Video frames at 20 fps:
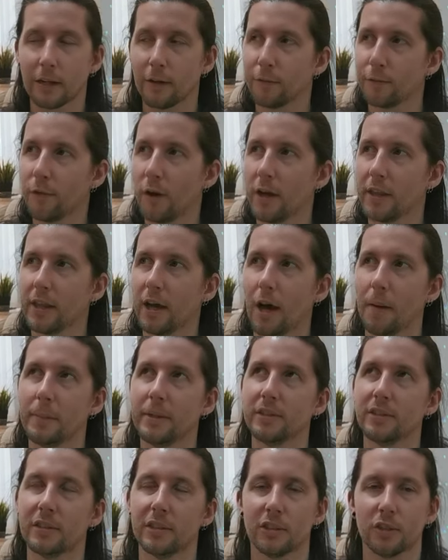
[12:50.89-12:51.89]
And I find that I'm
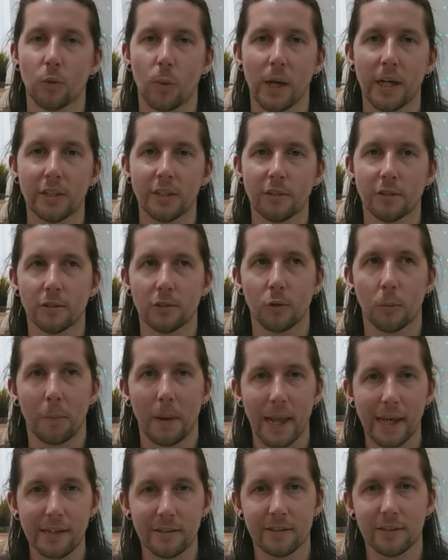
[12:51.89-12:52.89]
in situations or
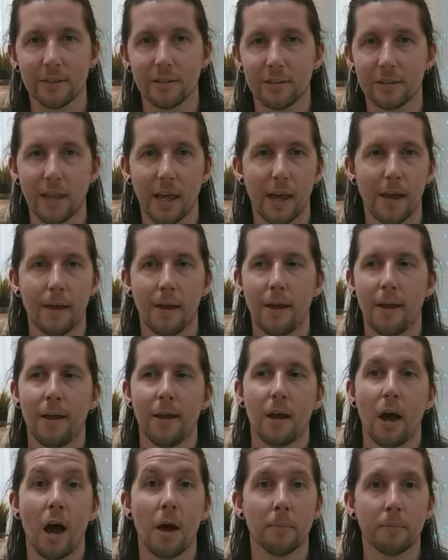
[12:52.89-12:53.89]
places that
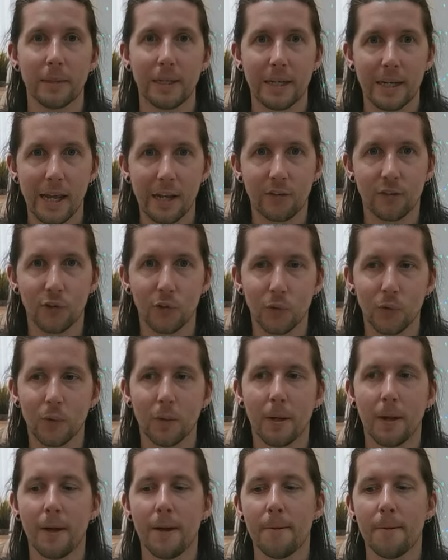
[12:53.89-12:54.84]
I'm being led to.